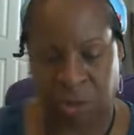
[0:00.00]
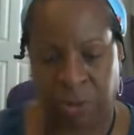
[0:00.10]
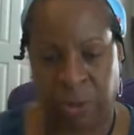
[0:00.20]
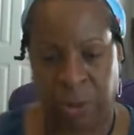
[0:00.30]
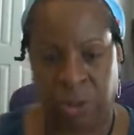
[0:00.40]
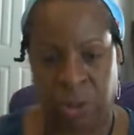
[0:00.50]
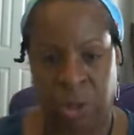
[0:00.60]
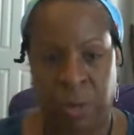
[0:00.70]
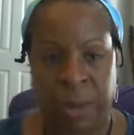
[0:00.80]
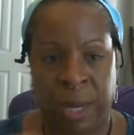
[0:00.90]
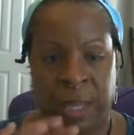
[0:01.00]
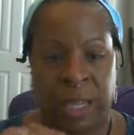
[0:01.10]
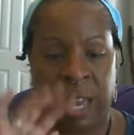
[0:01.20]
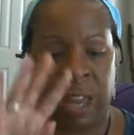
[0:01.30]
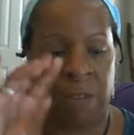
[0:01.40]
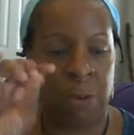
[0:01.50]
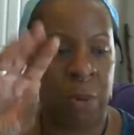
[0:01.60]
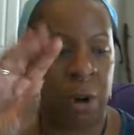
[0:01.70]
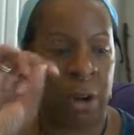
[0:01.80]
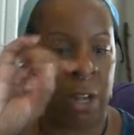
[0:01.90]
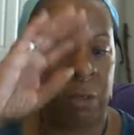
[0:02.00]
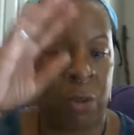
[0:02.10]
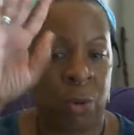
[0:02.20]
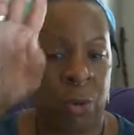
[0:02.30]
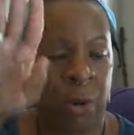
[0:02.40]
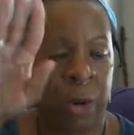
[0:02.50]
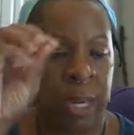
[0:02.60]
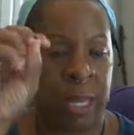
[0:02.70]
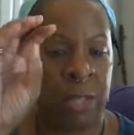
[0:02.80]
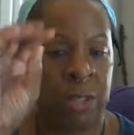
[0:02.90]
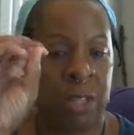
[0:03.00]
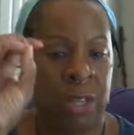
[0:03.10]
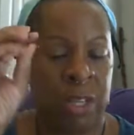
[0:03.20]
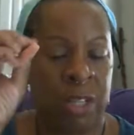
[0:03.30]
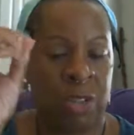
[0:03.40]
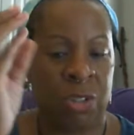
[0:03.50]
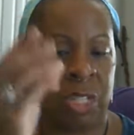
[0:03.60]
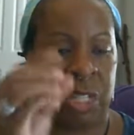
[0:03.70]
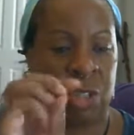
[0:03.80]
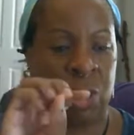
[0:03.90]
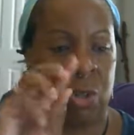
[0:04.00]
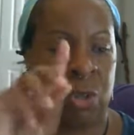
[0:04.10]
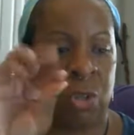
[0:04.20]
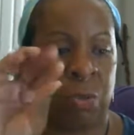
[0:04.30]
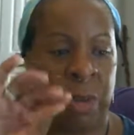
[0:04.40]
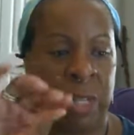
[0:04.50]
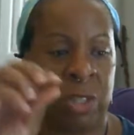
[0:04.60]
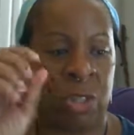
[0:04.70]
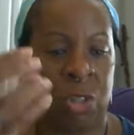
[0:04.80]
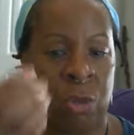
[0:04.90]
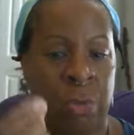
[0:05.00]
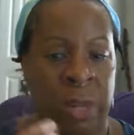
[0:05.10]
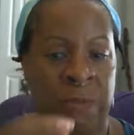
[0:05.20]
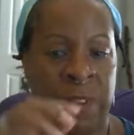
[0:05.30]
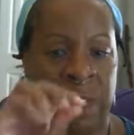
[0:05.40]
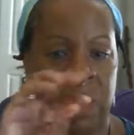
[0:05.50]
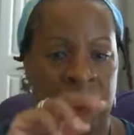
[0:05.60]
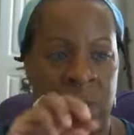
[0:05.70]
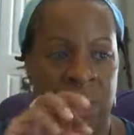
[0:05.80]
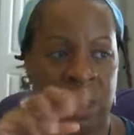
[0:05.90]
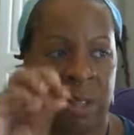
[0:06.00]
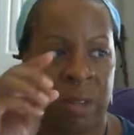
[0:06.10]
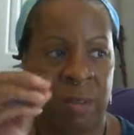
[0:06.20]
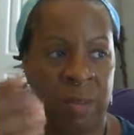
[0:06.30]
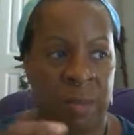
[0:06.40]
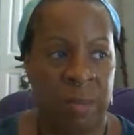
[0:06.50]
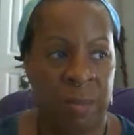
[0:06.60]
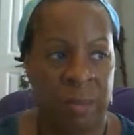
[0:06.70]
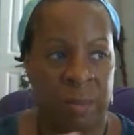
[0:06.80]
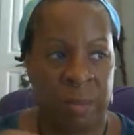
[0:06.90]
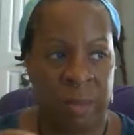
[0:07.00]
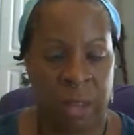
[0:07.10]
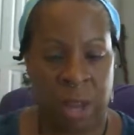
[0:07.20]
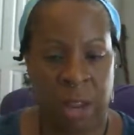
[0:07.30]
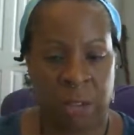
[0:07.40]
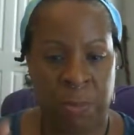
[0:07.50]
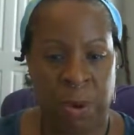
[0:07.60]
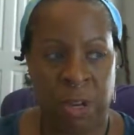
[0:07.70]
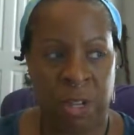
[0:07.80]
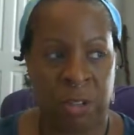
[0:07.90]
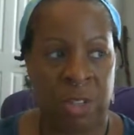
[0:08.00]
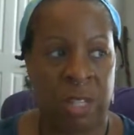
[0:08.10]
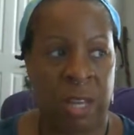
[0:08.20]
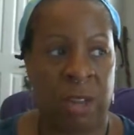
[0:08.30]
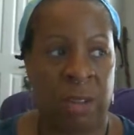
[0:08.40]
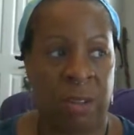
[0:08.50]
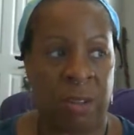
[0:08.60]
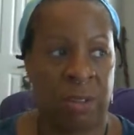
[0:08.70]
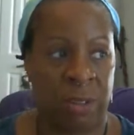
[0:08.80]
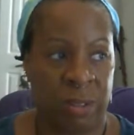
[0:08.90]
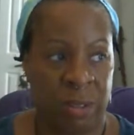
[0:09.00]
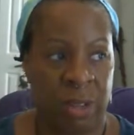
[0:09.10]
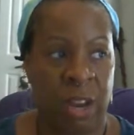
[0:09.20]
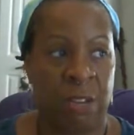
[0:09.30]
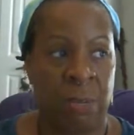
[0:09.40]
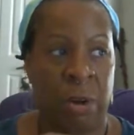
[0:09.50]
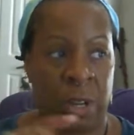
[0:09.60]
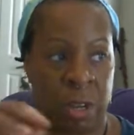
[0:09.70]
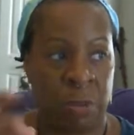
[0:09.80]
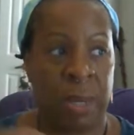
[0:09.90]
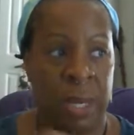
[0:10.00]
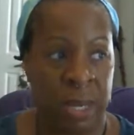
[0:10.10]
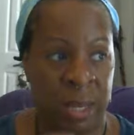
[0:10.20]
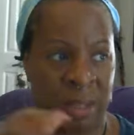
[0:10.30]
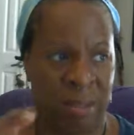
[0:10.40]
to flow through you, bathing every part of your organs, your tissues, your muscles, your blood vessels, every part of your cell, every part of your being.